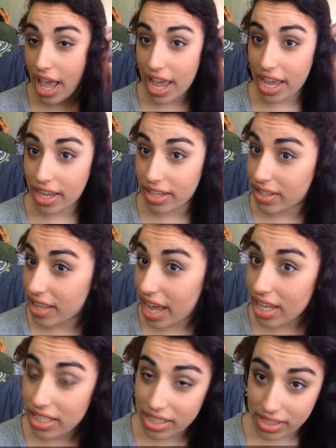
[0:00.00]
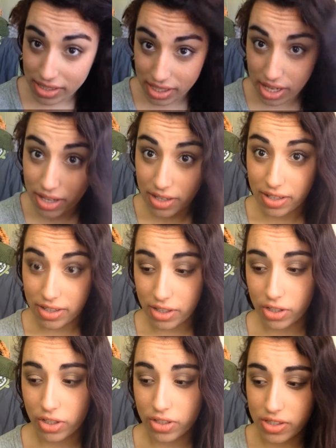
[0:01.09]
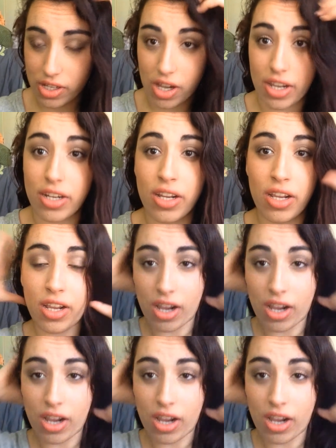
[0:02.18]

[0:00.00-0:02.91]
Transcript: And that is the look done.